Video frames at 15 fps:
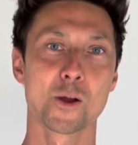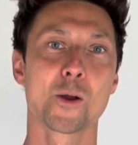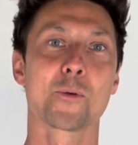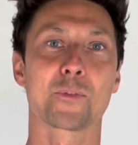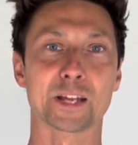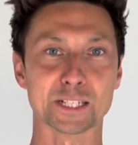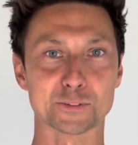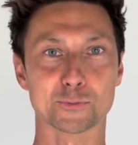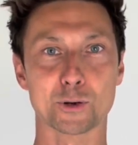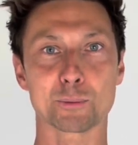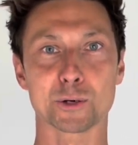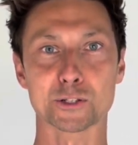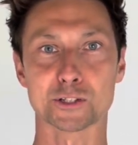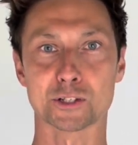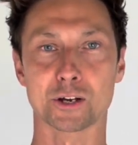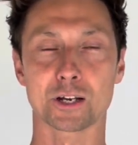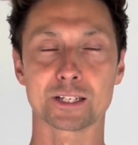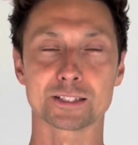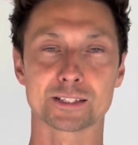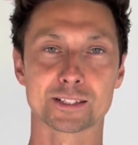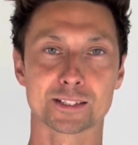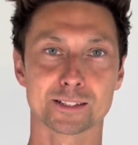Thanks very much,
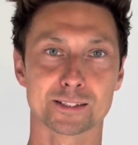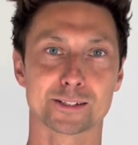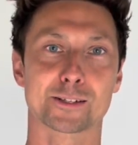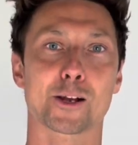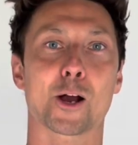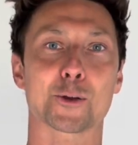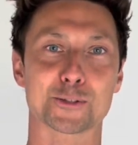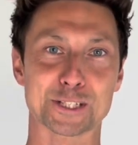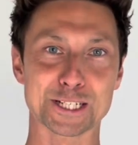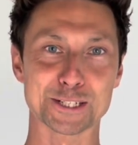guys. I'll see you